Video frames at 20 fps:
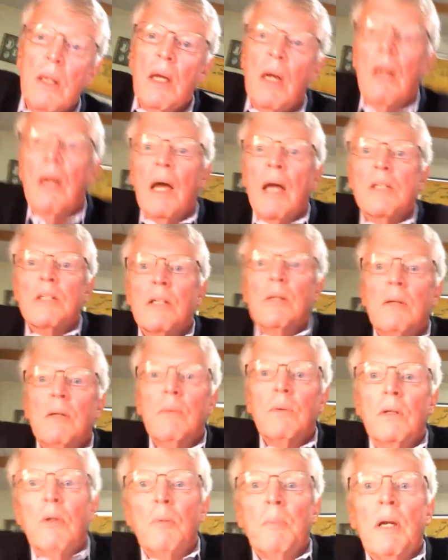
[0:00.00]
Yeah, actually
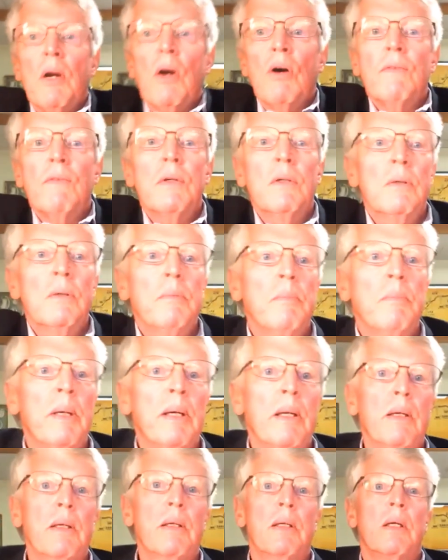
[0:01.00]
a little bit over,
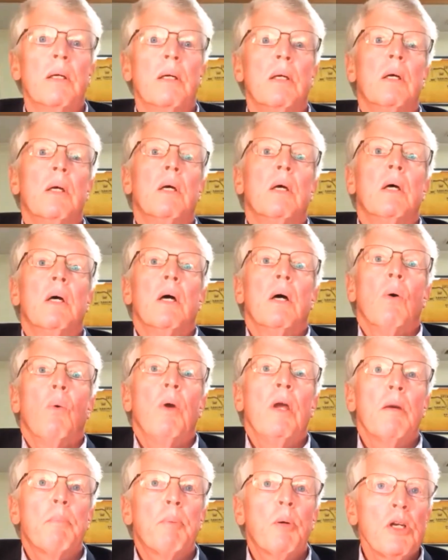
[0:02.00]
but
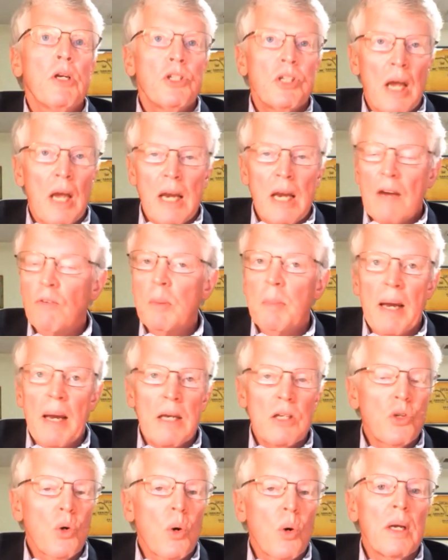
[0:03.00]
we appreciate
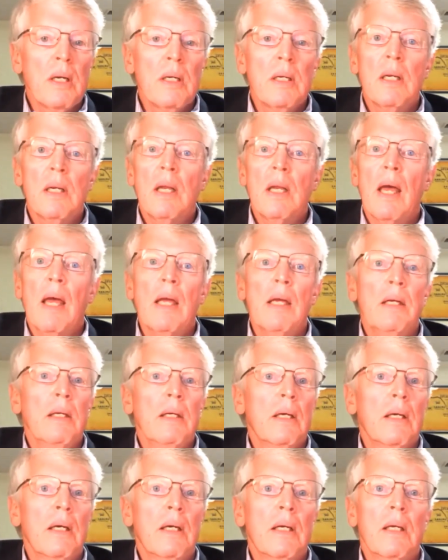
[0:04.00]
everybody joining today.
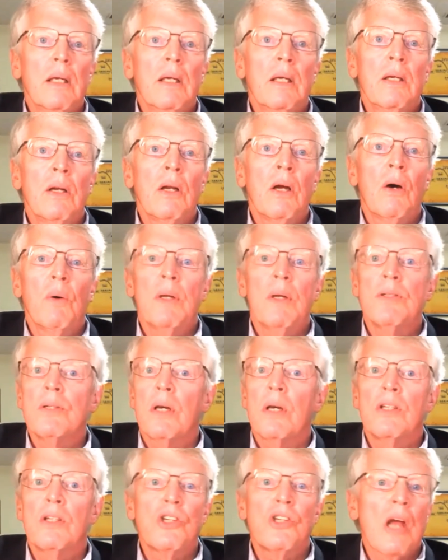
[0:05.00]
You know, it's
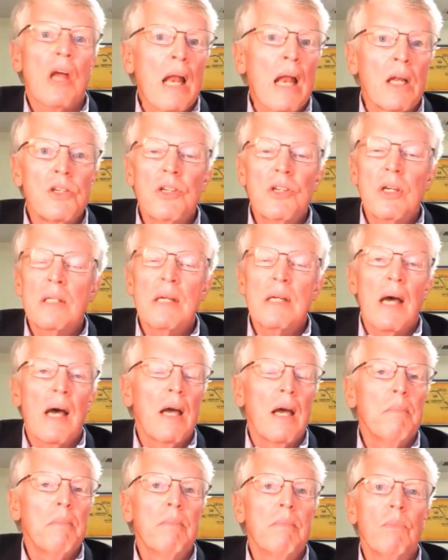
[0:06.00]
a challenging
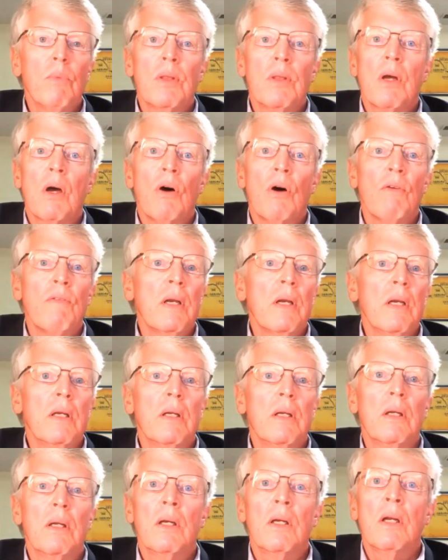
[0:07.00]
time with COVID,
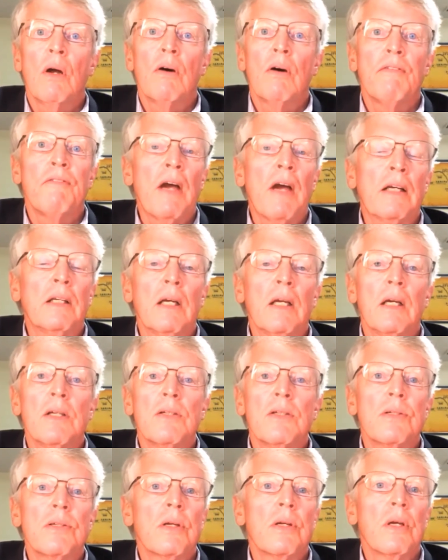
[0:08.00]
you know, affecting
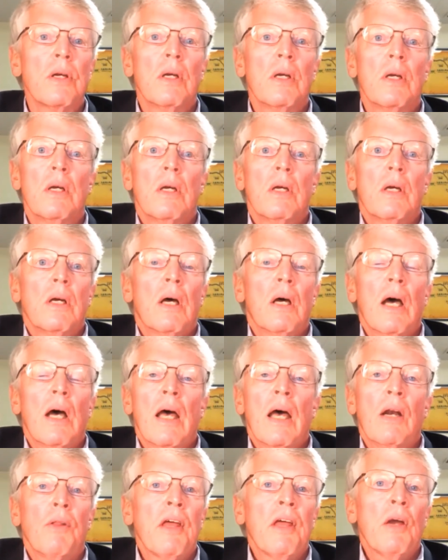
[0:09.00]
us.
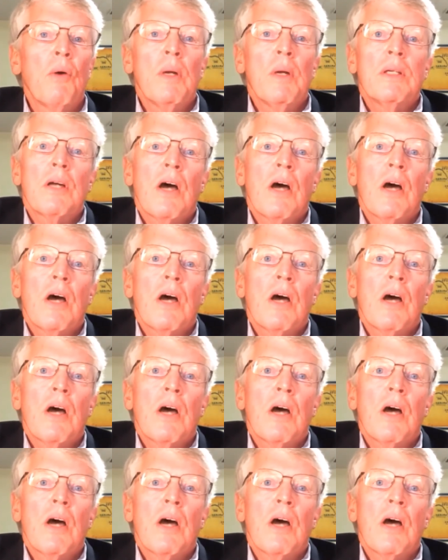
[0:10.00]
I don't think we